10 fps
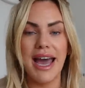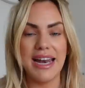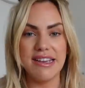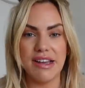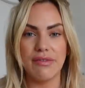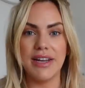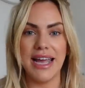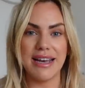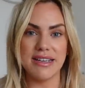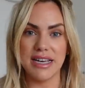and it definitely
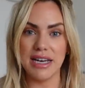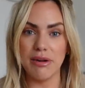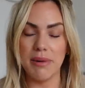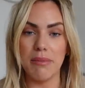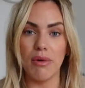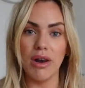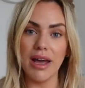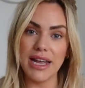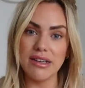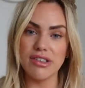added a little bit more
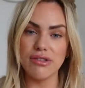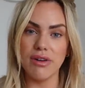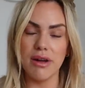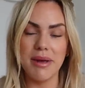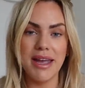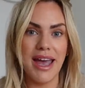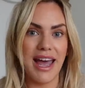light into the room,